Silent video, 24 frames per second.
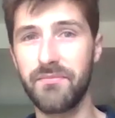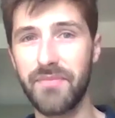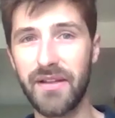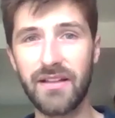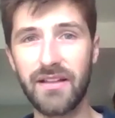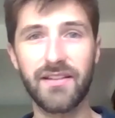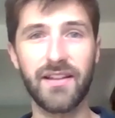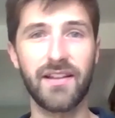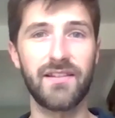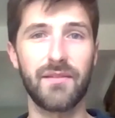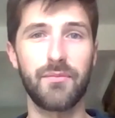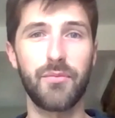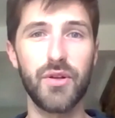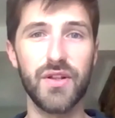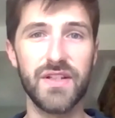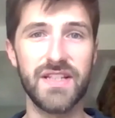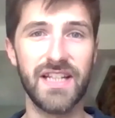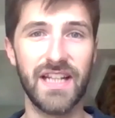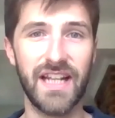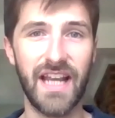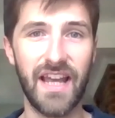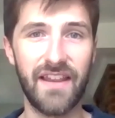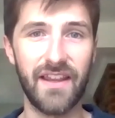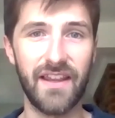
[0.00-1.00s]
and buildings are put
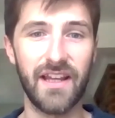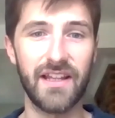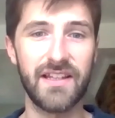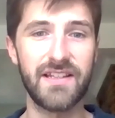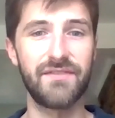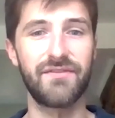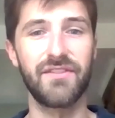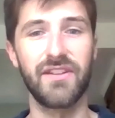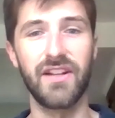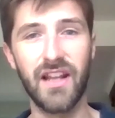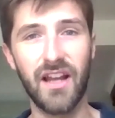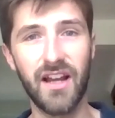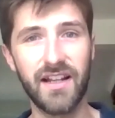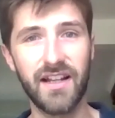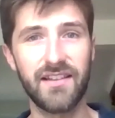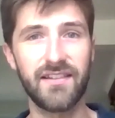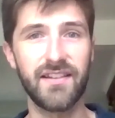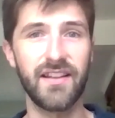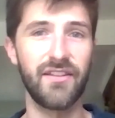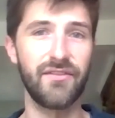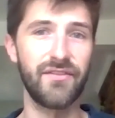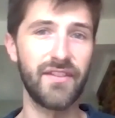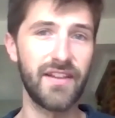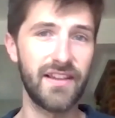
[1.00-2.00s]
together, different
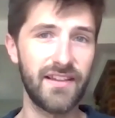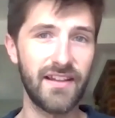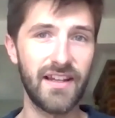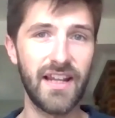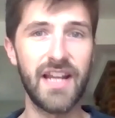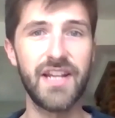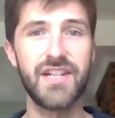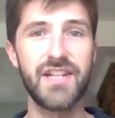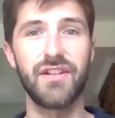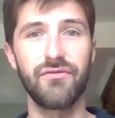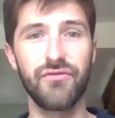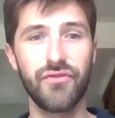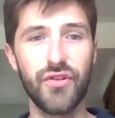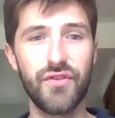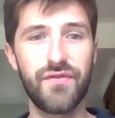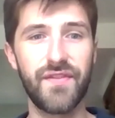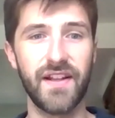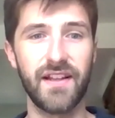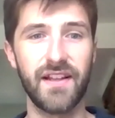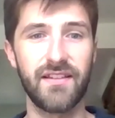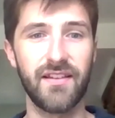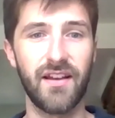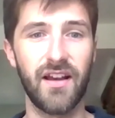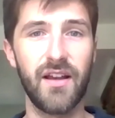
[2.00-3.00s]
lighting, ventilation,
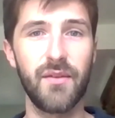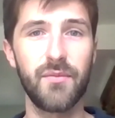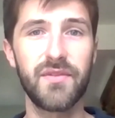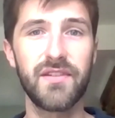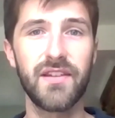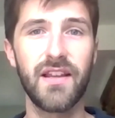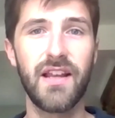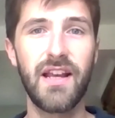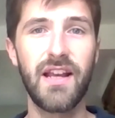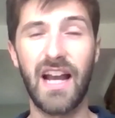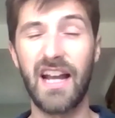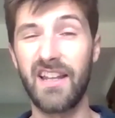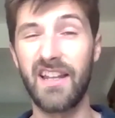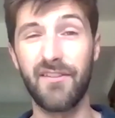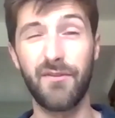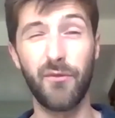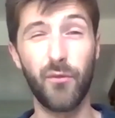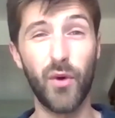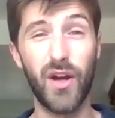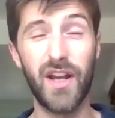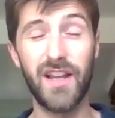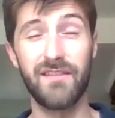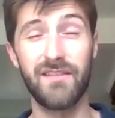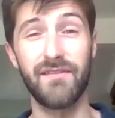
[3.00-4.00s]
roofing types, and
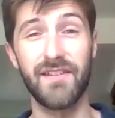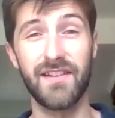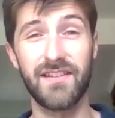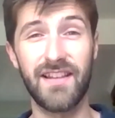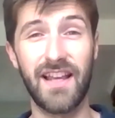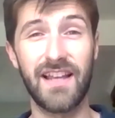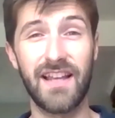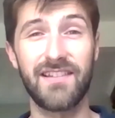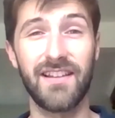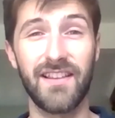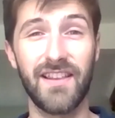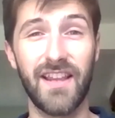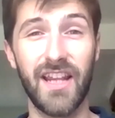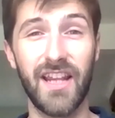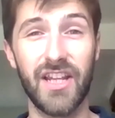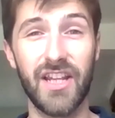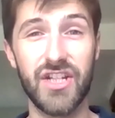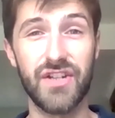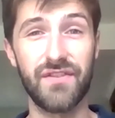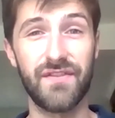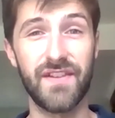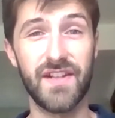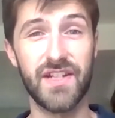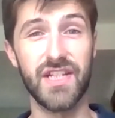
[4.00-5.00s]
different ways of assessing the
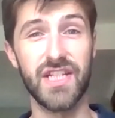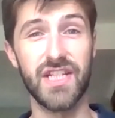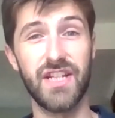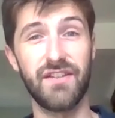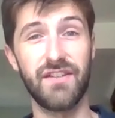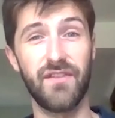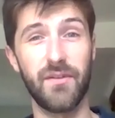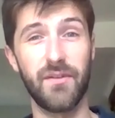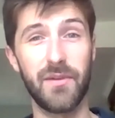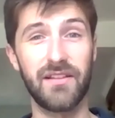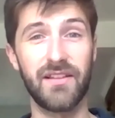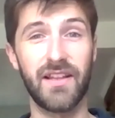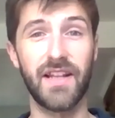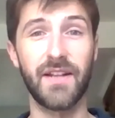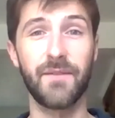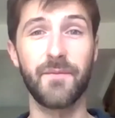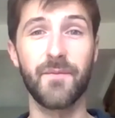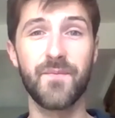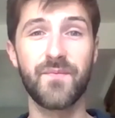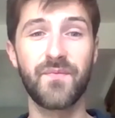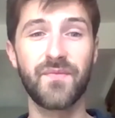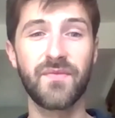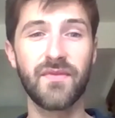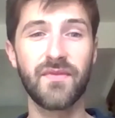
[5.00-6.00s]
energy efficiency of the building.
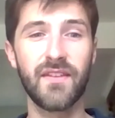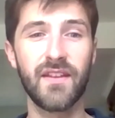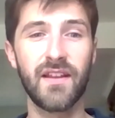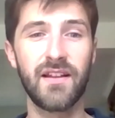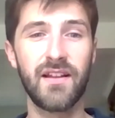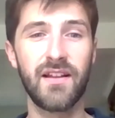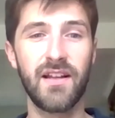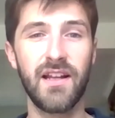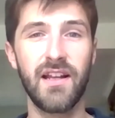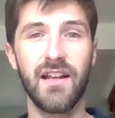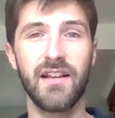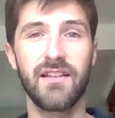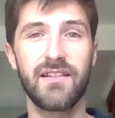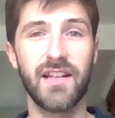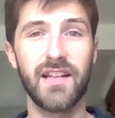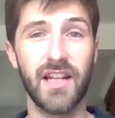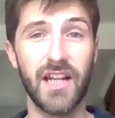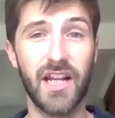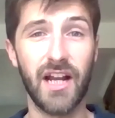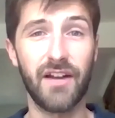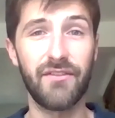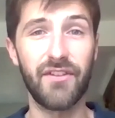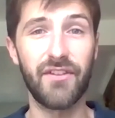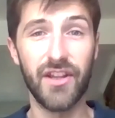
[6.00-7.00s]
It's
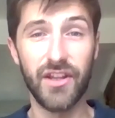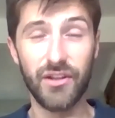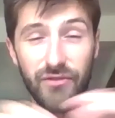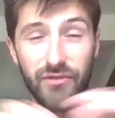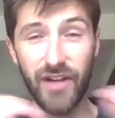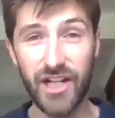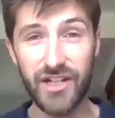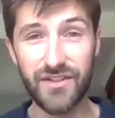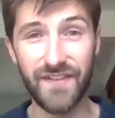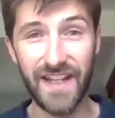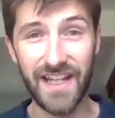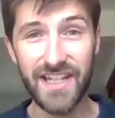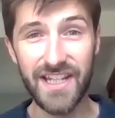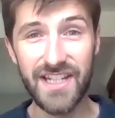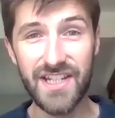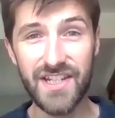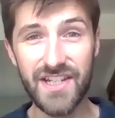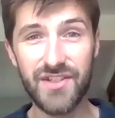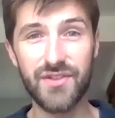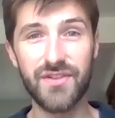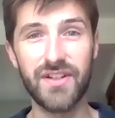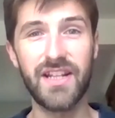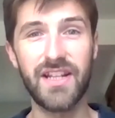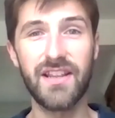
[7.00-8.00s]
going to cover the retrofit
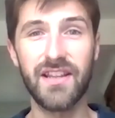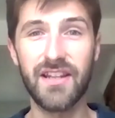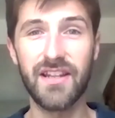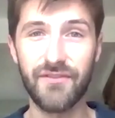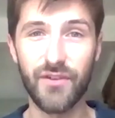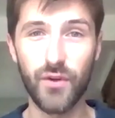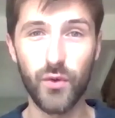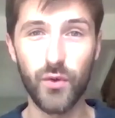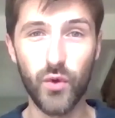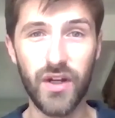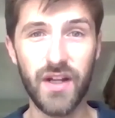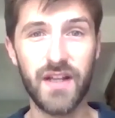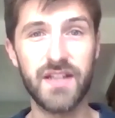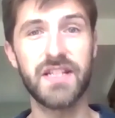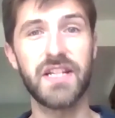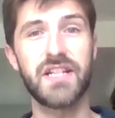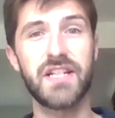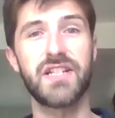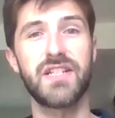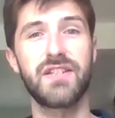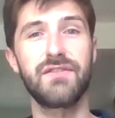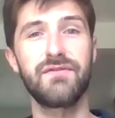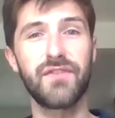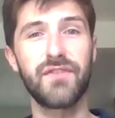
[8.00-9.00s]
industry, the different
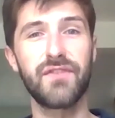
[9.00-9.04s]
organisations